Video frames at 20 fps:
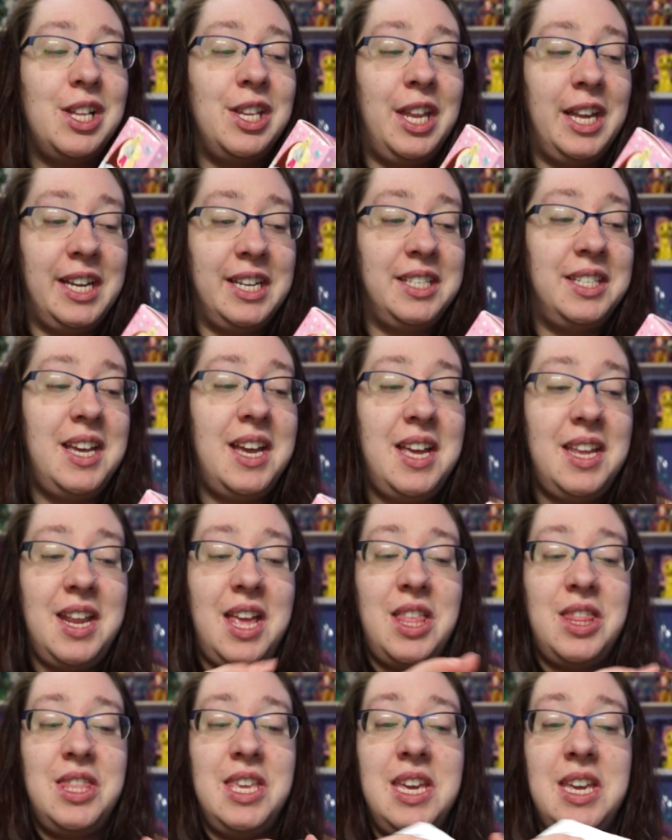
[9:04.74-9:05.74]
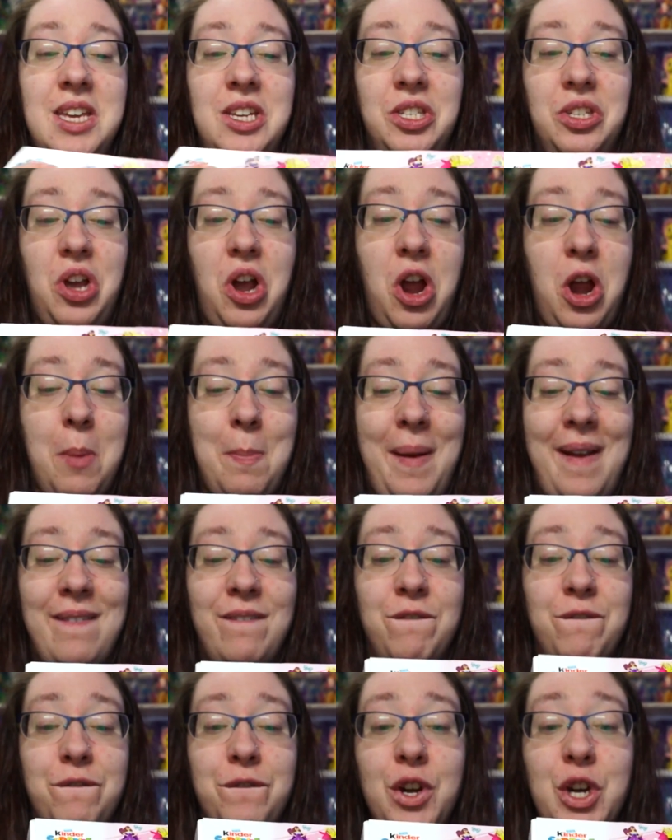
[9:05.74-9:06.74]
like I said, these are
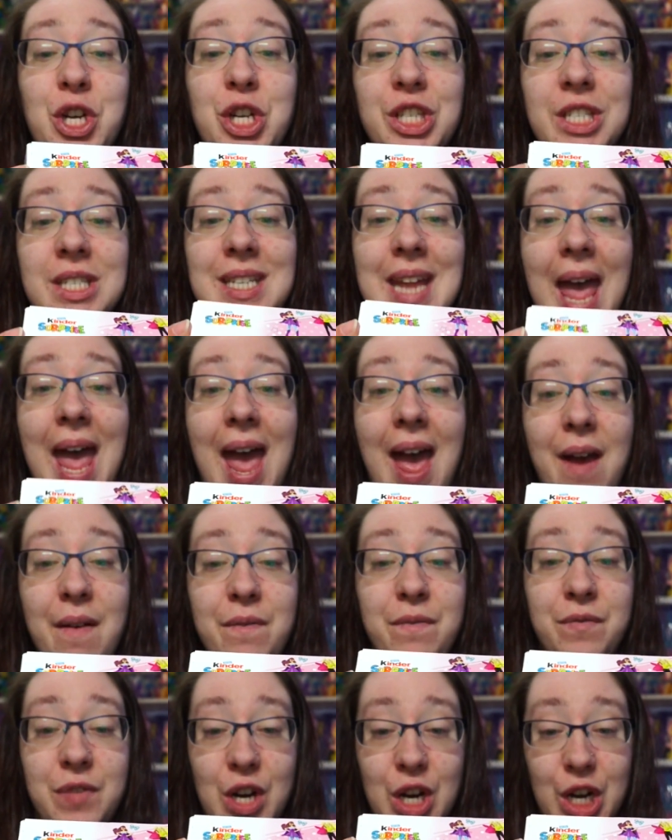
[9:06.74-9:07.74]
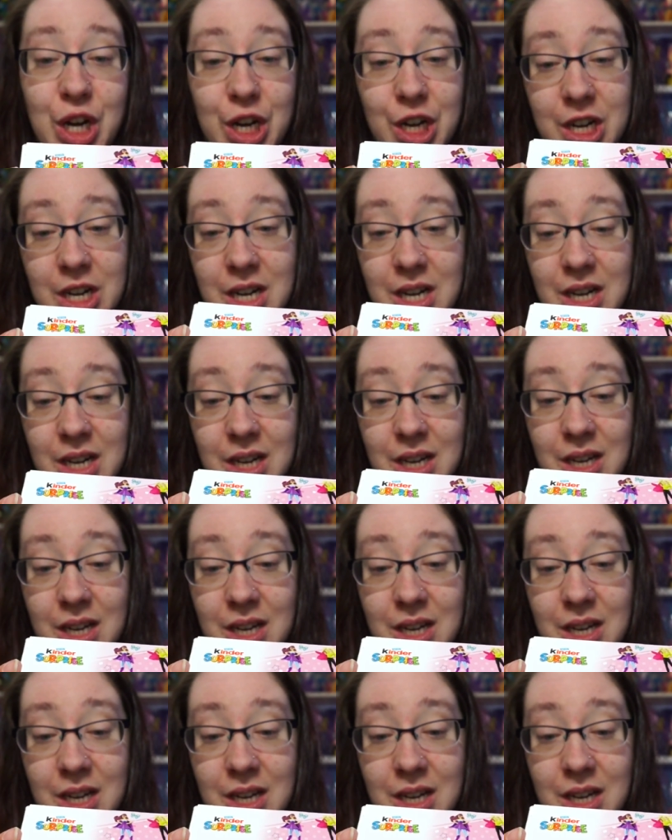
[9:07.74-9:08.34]
my first ever